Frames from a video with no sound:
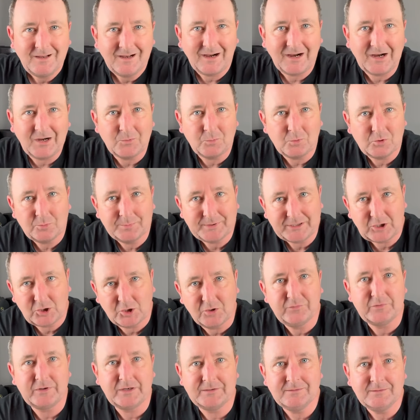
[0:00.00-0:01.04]
I will be
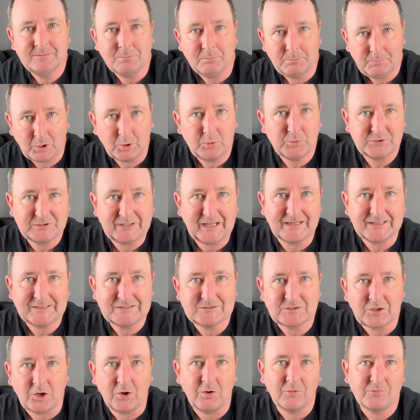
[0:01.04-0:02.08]
covering both
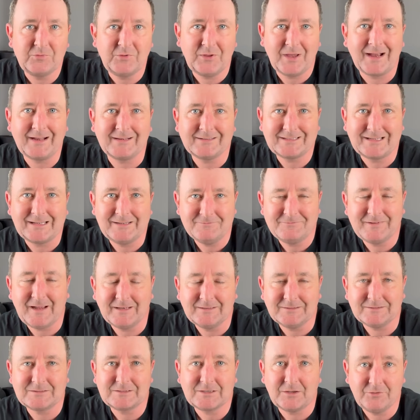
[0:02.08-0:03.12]
days of that
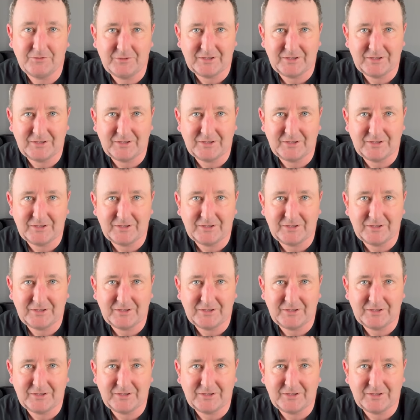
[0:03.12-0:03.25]
event